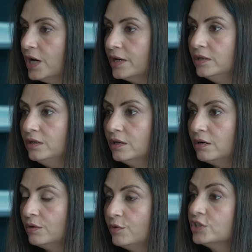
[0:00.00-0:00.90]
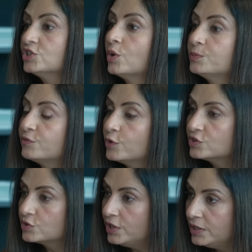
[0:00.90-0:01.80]
done uh, workshops for
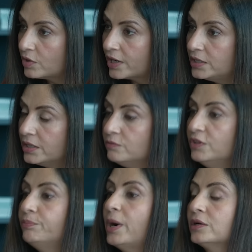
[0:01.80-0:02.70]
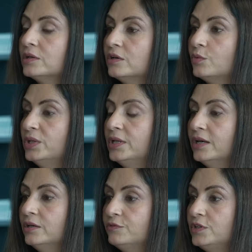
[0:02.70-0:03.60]
screenwriting. We've mm. partnered with
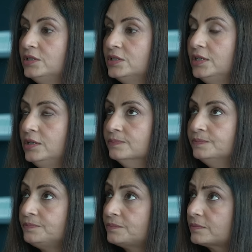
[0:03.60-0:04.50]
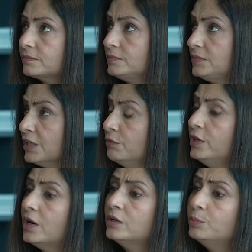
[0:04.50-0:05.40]
NFDC.
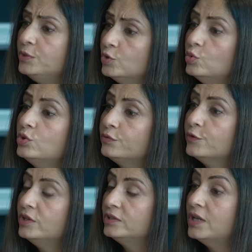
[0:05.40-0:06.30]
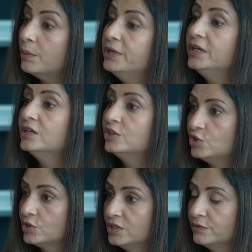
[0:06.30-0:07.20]
We run a beautiful dubbing
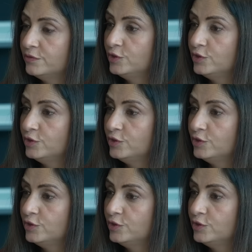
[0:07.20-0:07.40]
initiative,